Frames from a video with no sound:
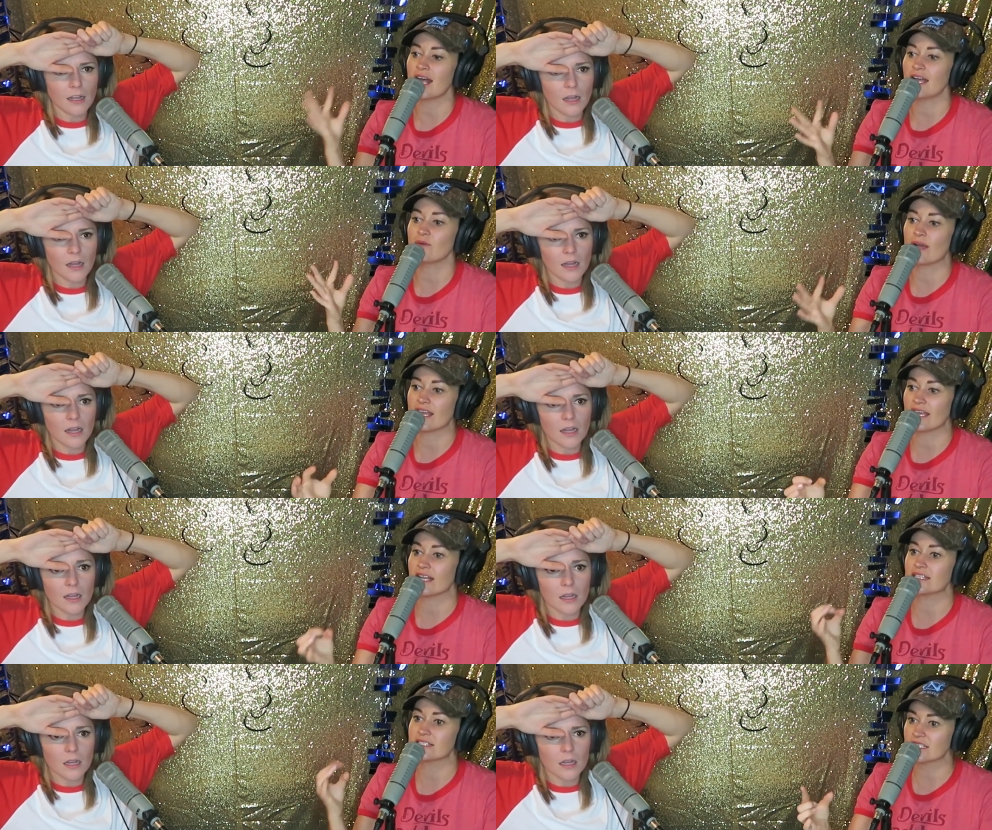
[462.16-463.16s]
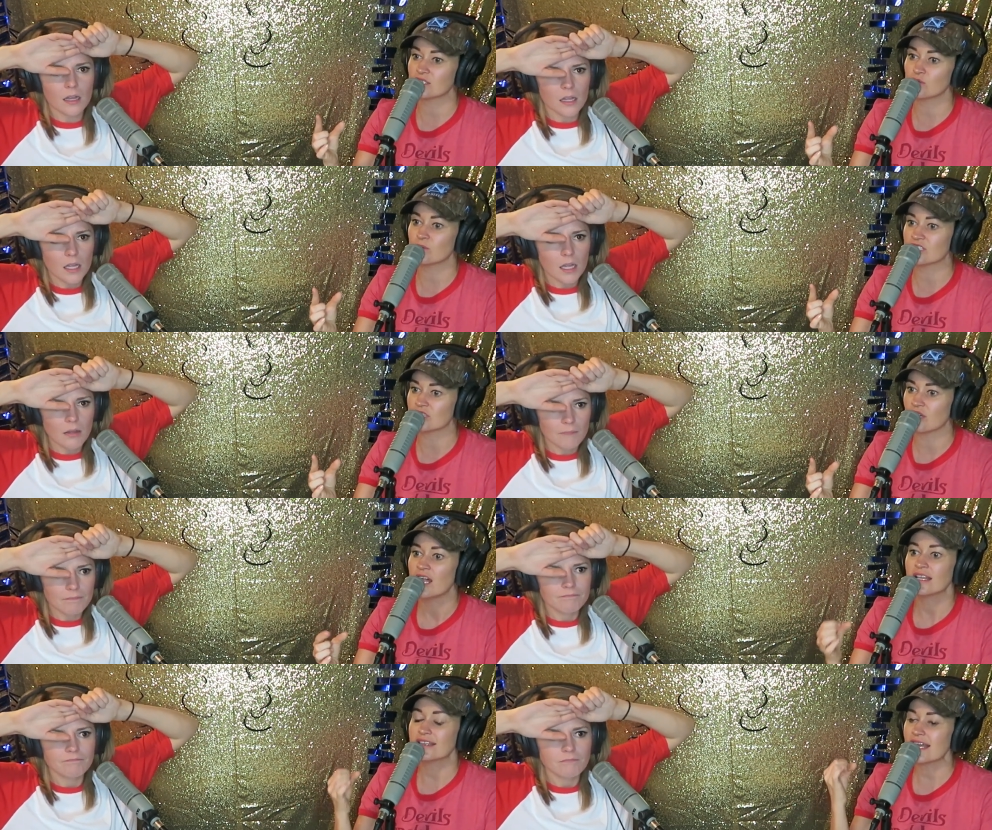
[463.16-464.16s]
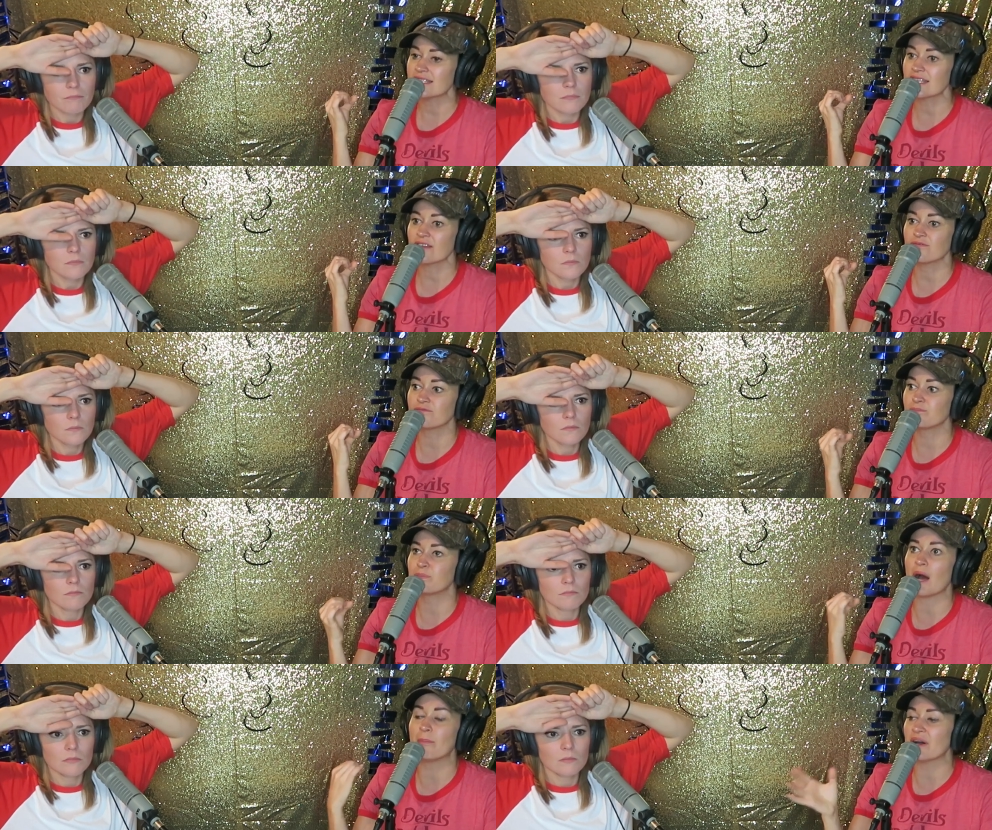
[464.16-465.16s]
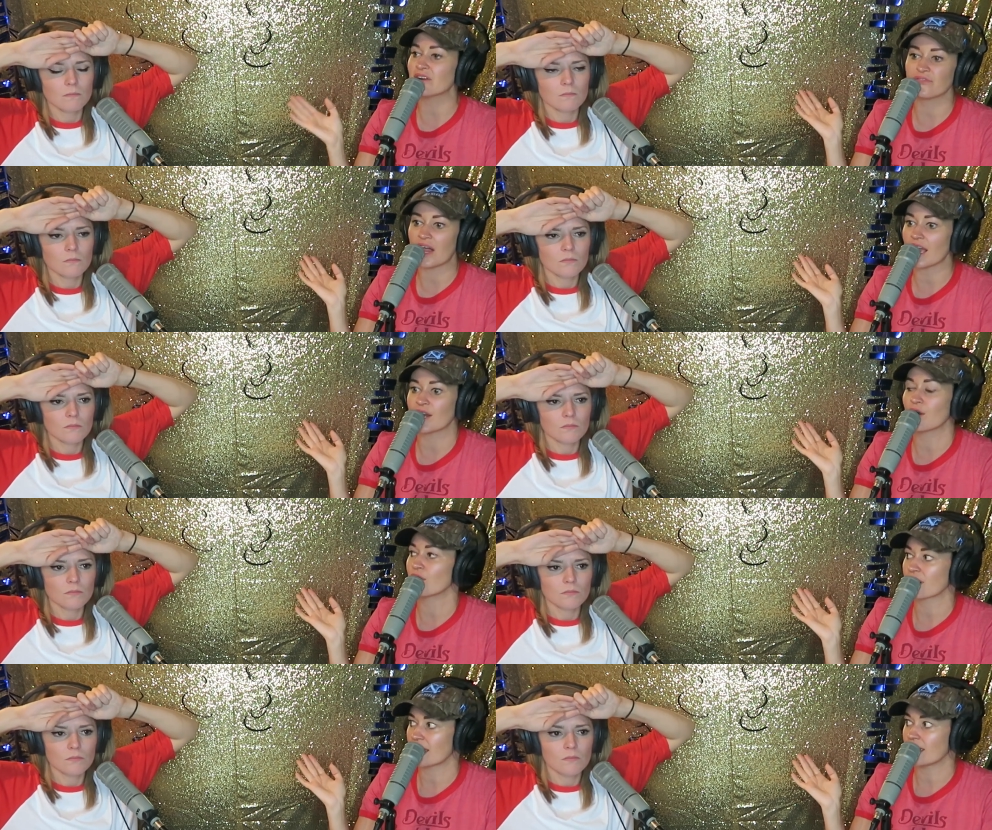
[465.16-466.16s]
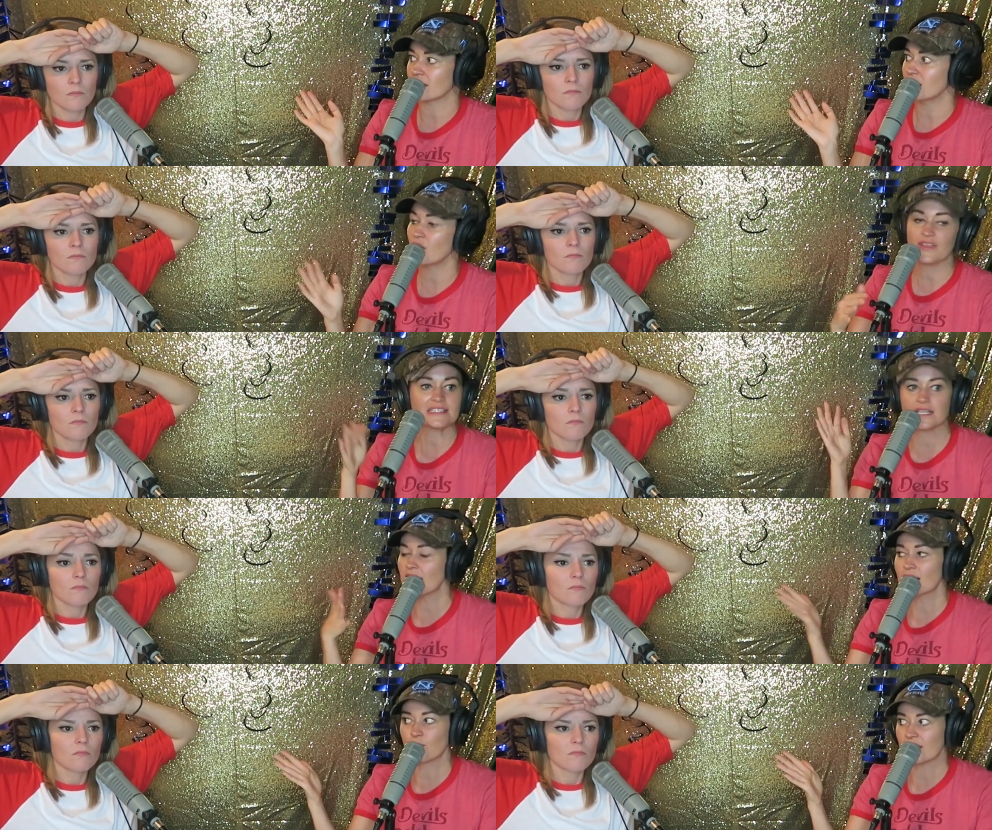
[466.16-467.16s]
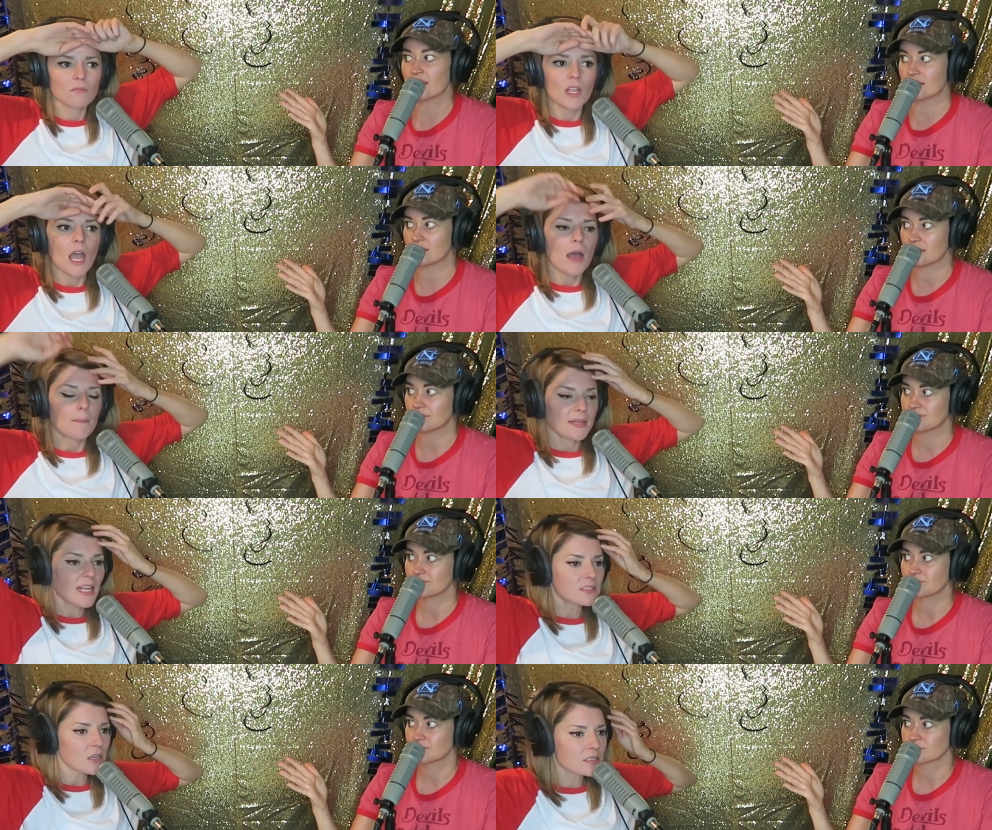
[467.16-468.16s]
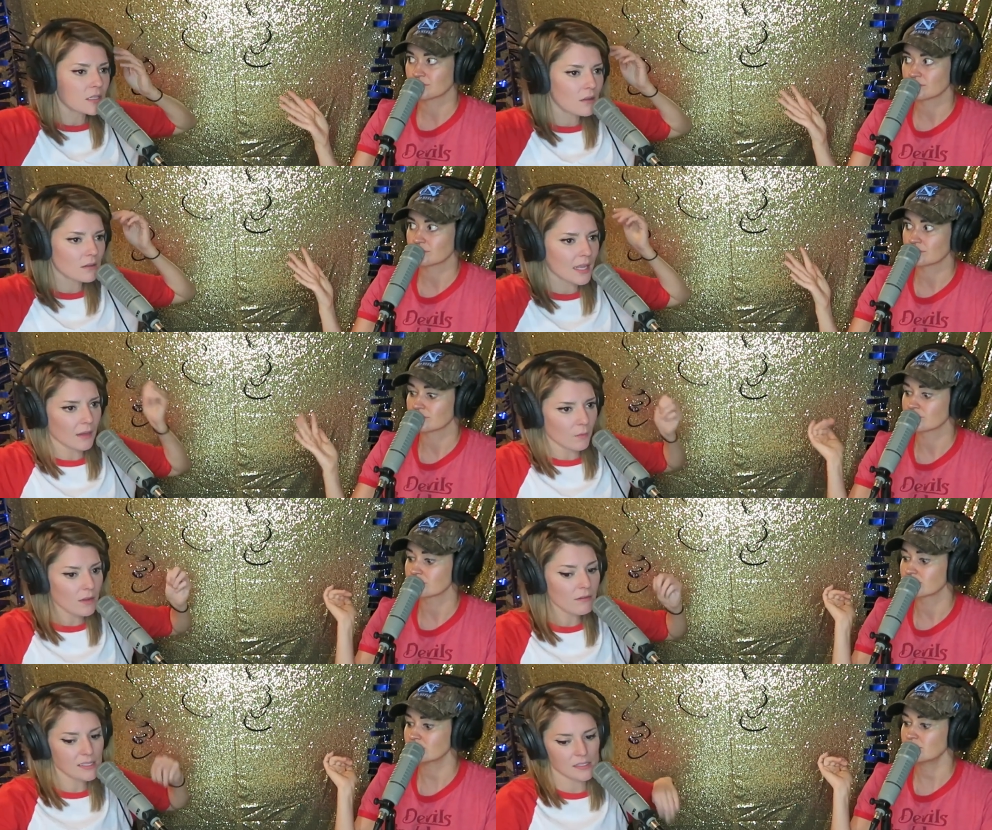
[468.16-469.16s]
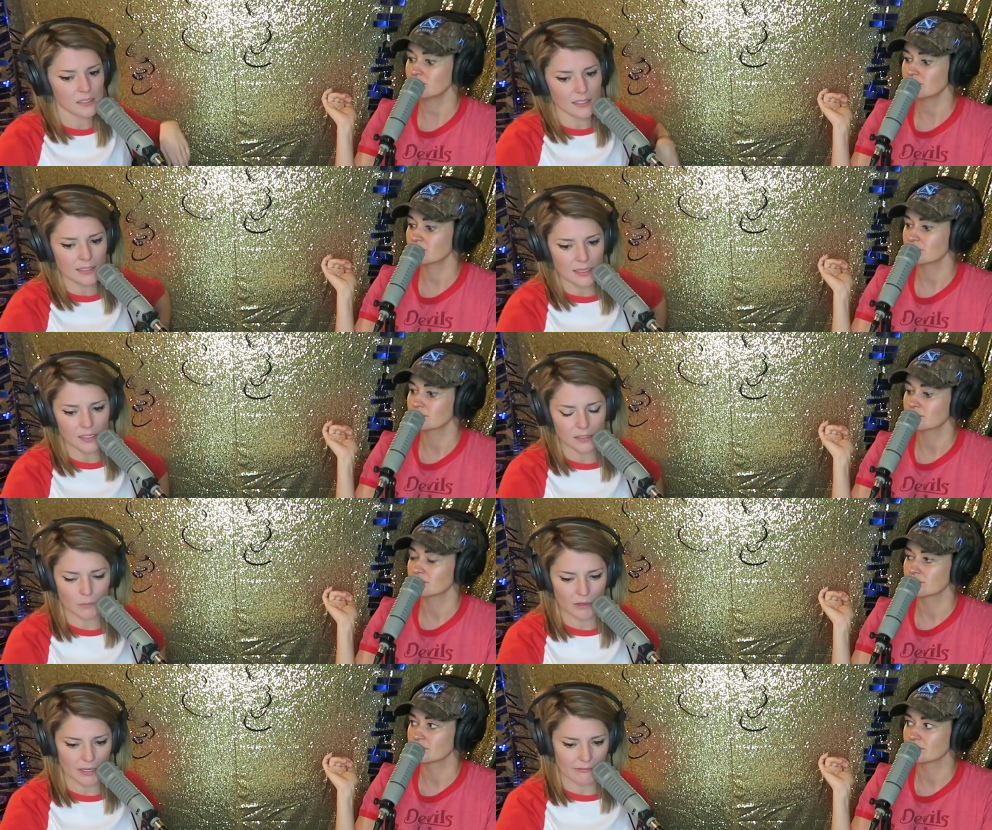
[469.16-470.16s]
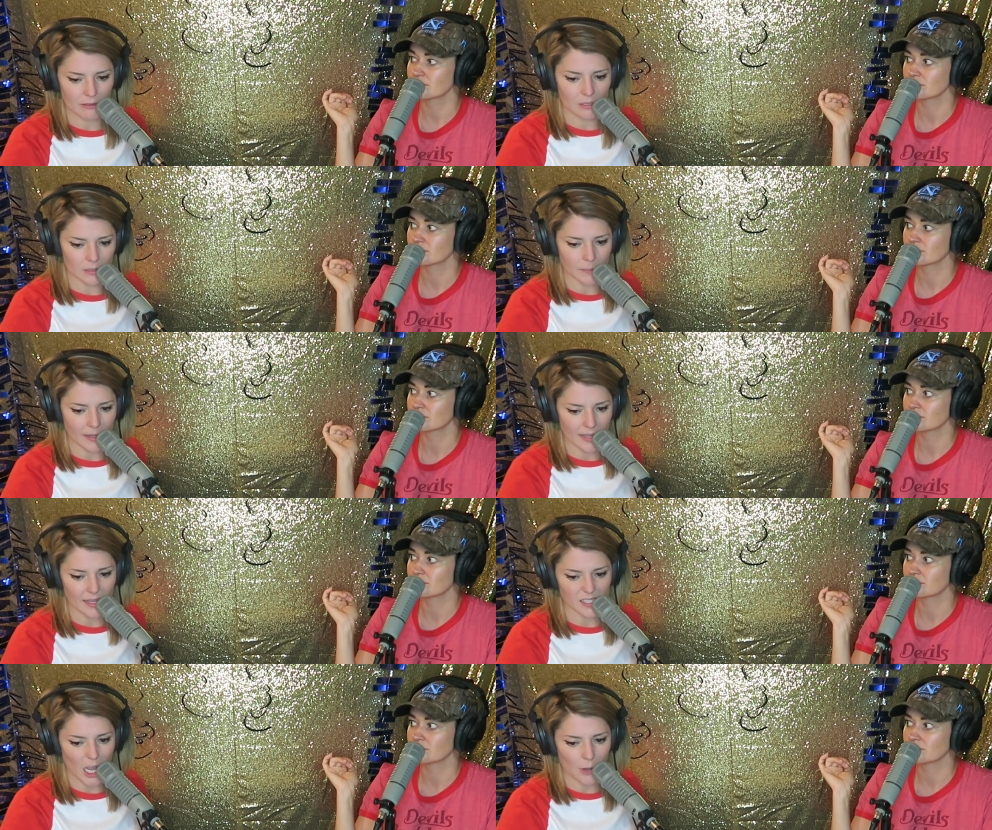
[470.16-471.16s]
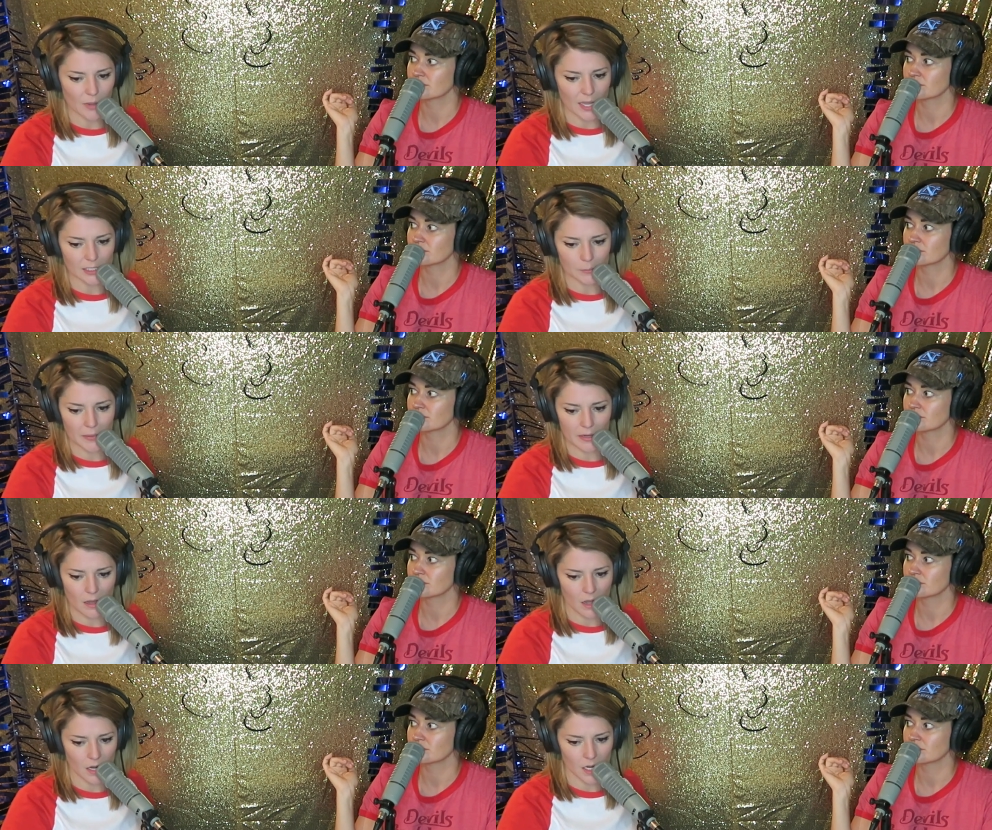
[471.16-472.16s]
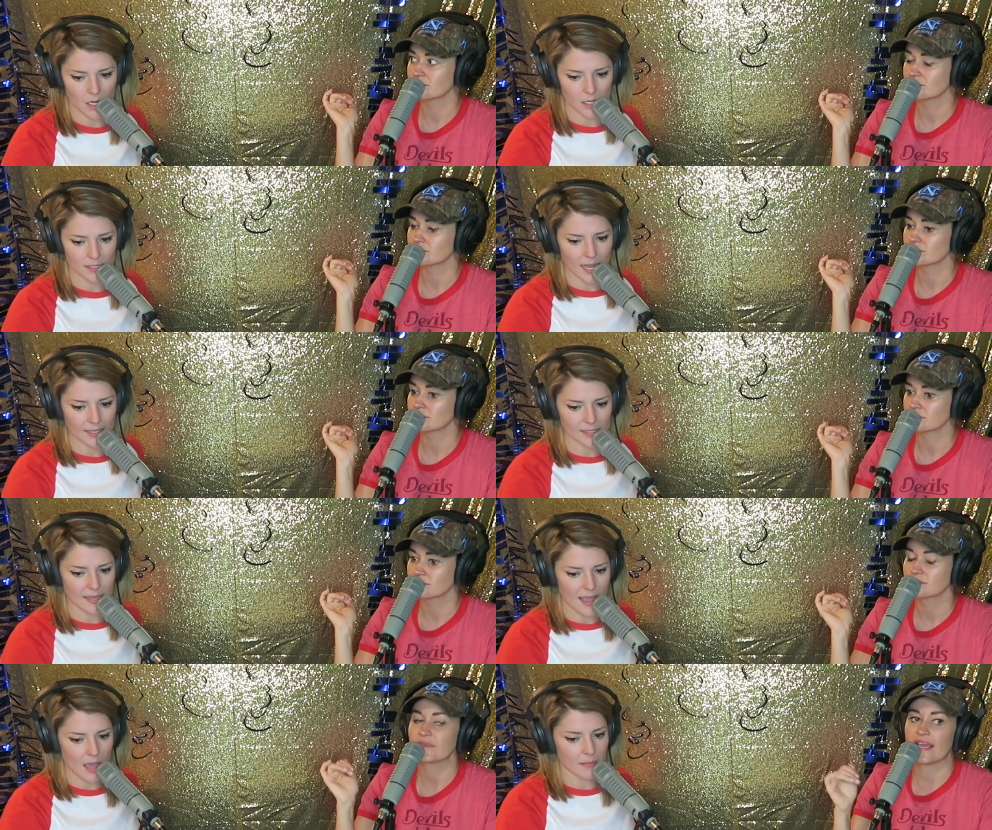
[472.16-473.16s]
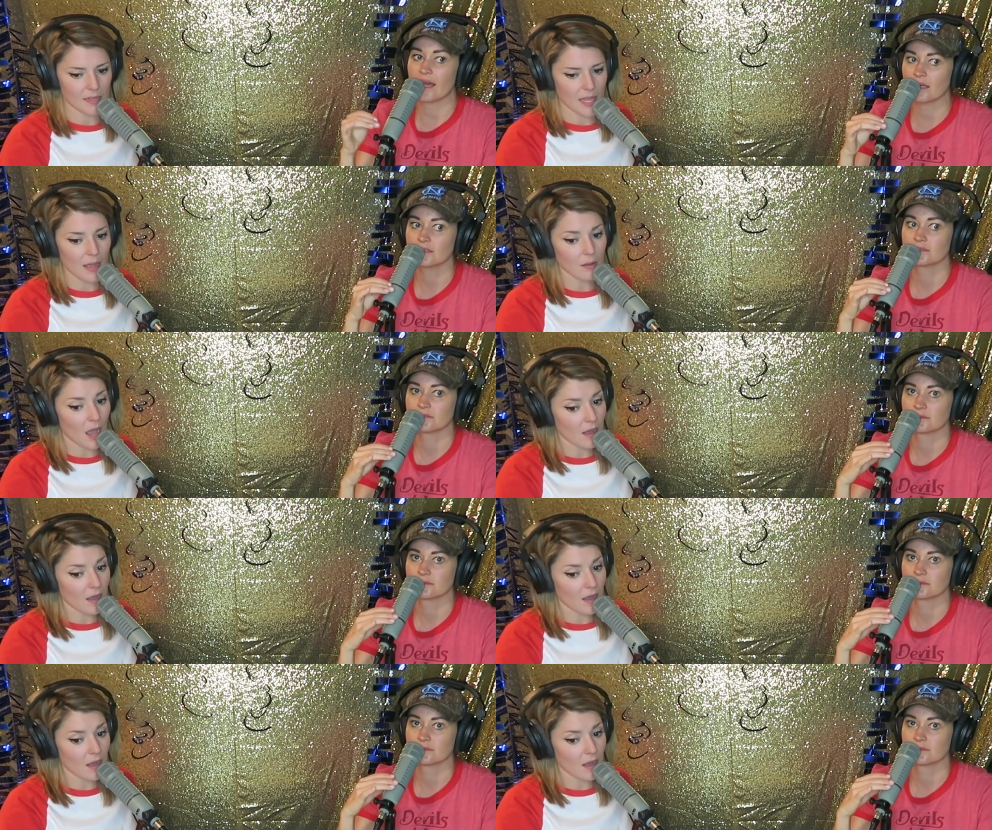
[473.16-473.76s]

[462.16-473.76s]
Speaker 1: a highway and it sticks to a windshield, like that's like a butterfly in a hurricane. You know, that's a lot of wind.
Speaker 2: But that's also like we recently said this on Brittany Furlan's podcast how we got spit on in a taxi cab. Yeah. And that